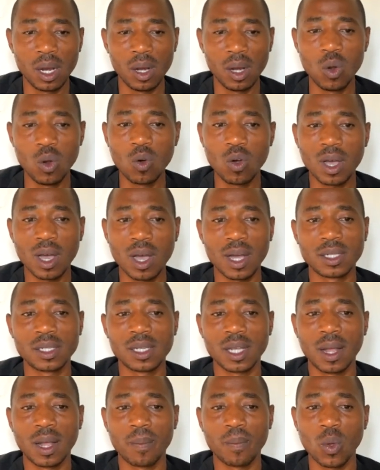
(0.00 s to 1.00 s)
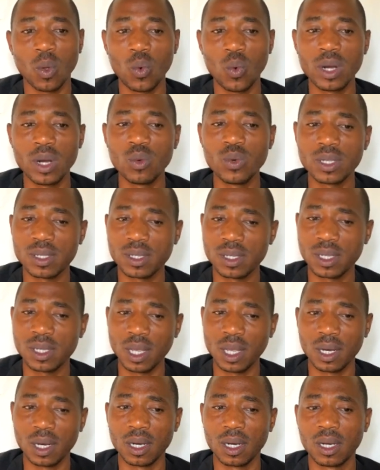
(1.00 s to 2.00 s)
Look at when we
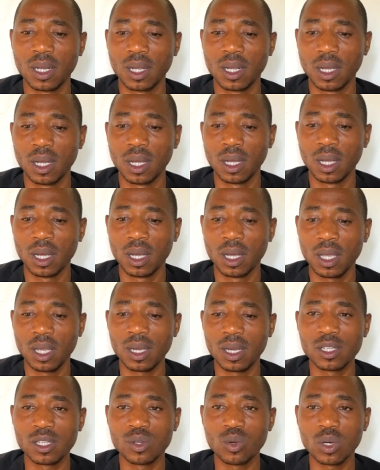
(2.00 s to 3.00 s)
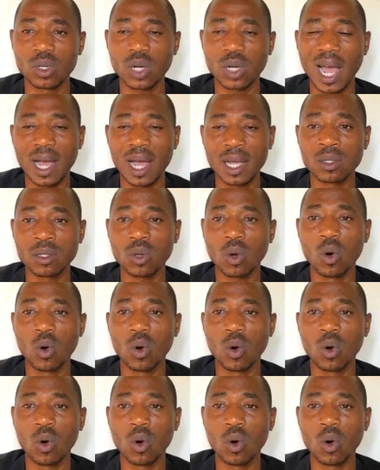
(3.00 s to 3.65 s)
sin, it is not us